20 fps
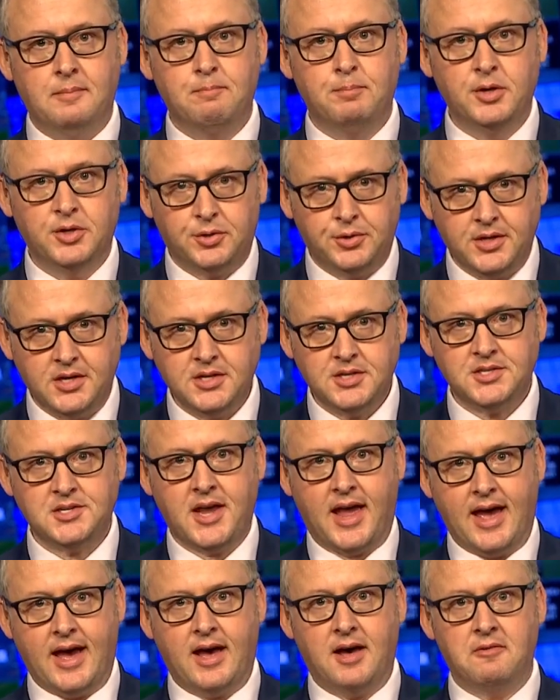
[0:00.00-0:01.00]
Buildings
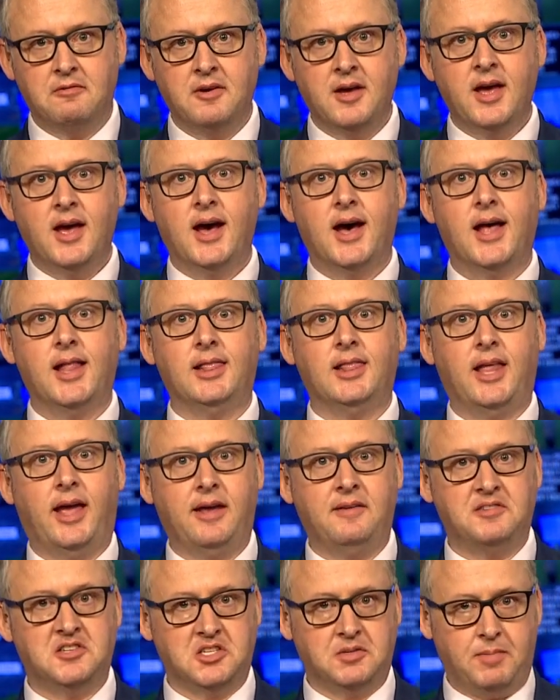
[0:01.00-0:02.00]
have a
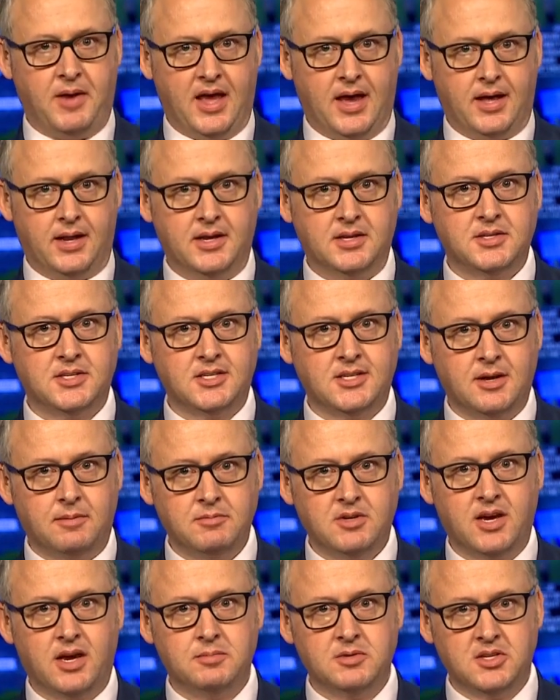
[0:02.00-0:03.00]
lifespan, and
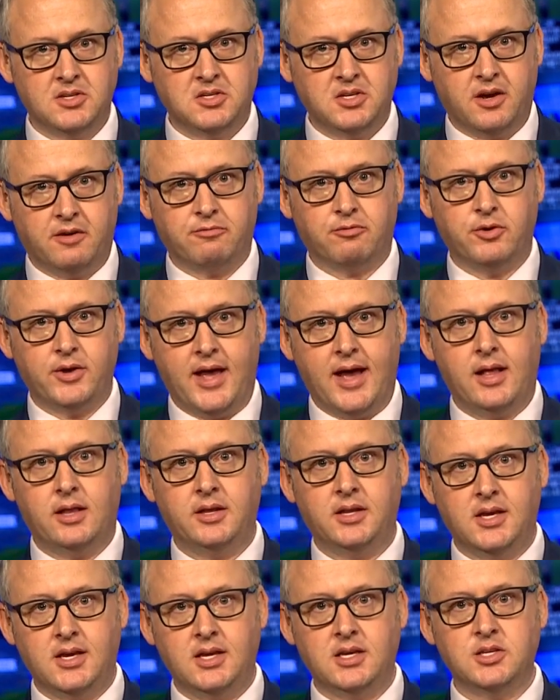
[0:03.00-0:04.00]
sometimes the tough
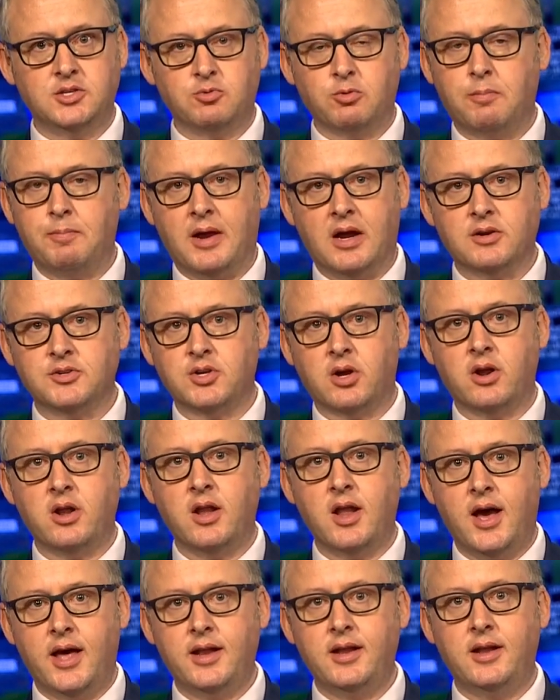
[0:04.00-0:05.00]
reality is repairs are
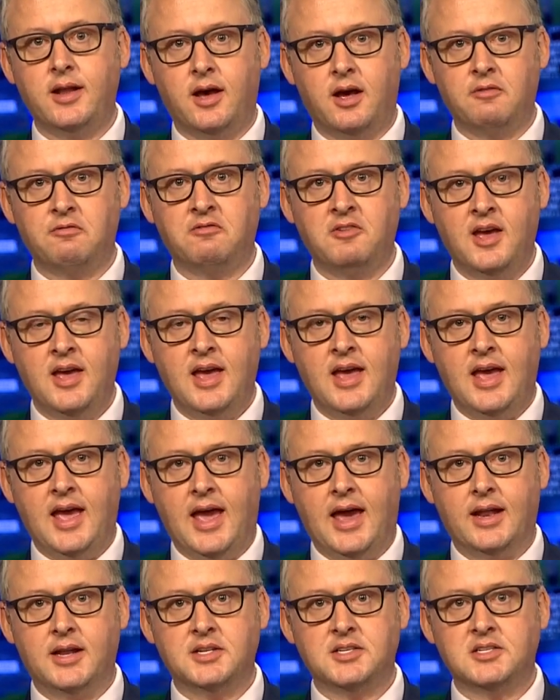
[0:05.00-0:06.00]
not enough,
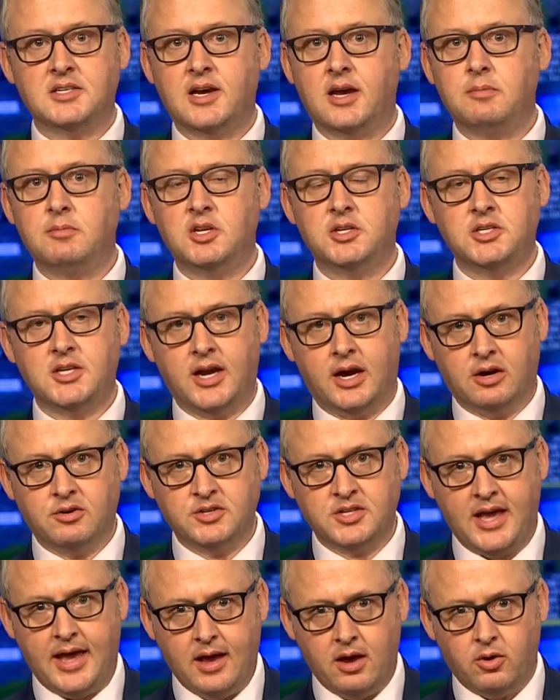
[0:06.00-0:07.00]
and it's time to tear
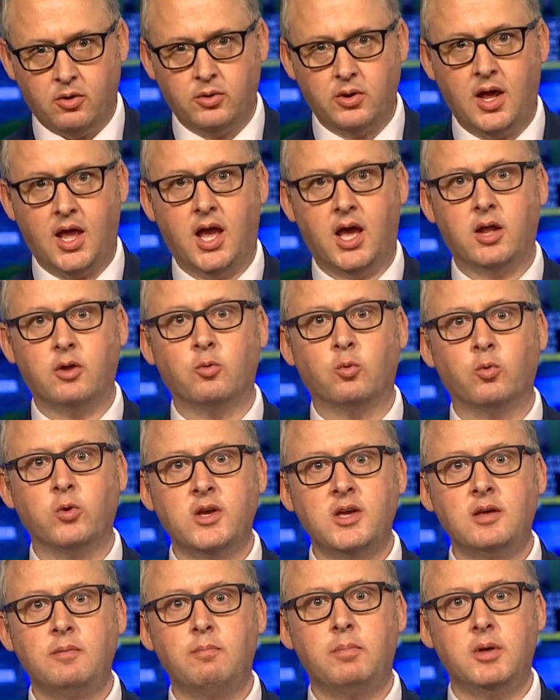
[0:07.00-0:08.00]
down and
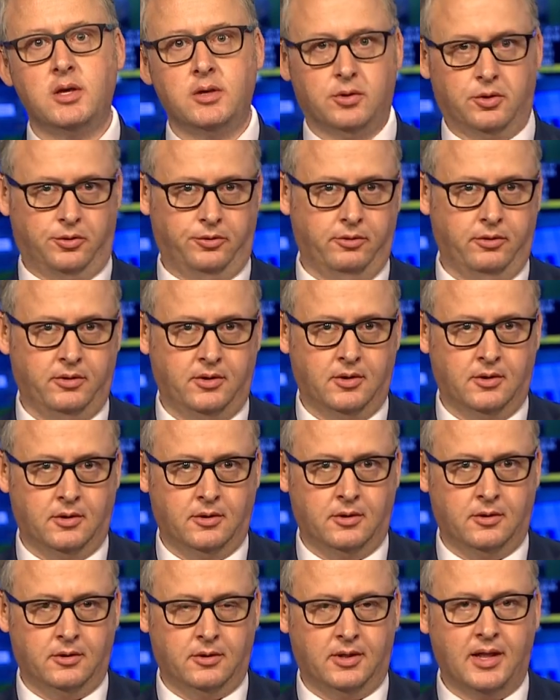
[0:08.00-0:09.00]
rebuild.
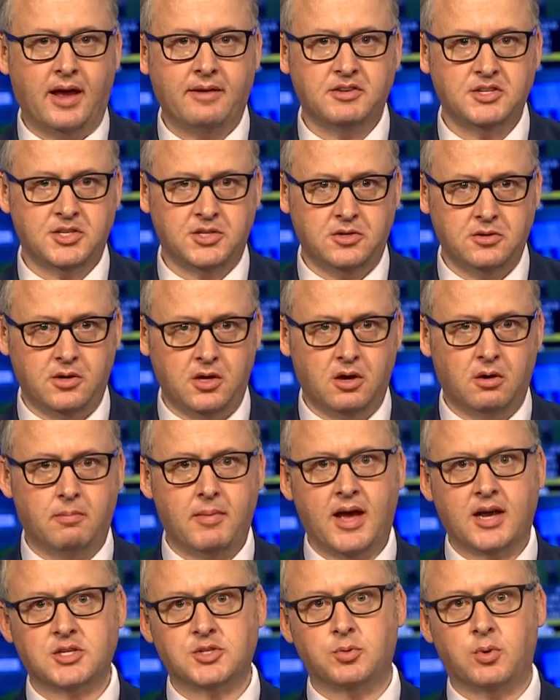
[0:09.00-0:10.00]
Live in studio,
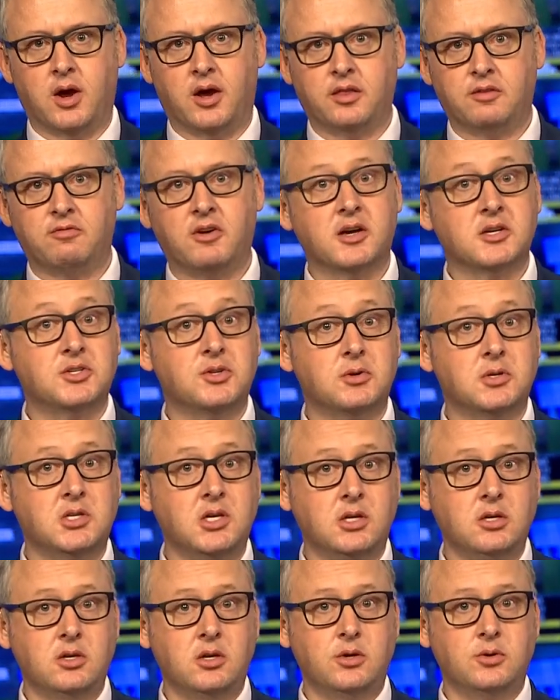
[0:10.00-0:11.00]
Max Roth, Fox
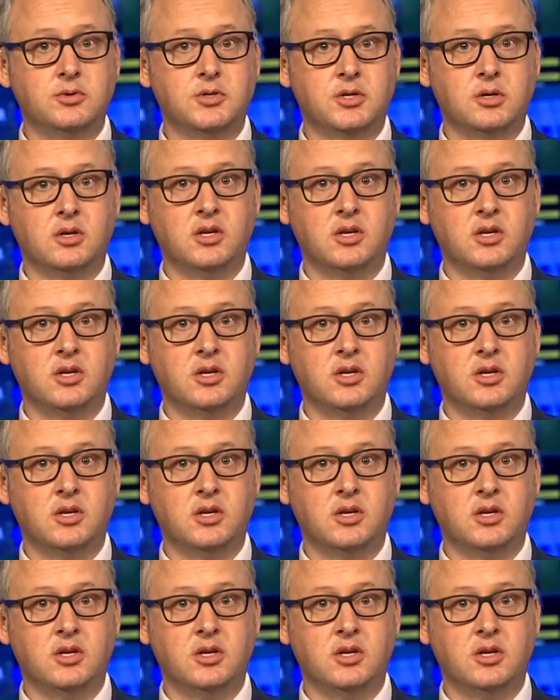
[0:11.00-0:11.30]
13 News,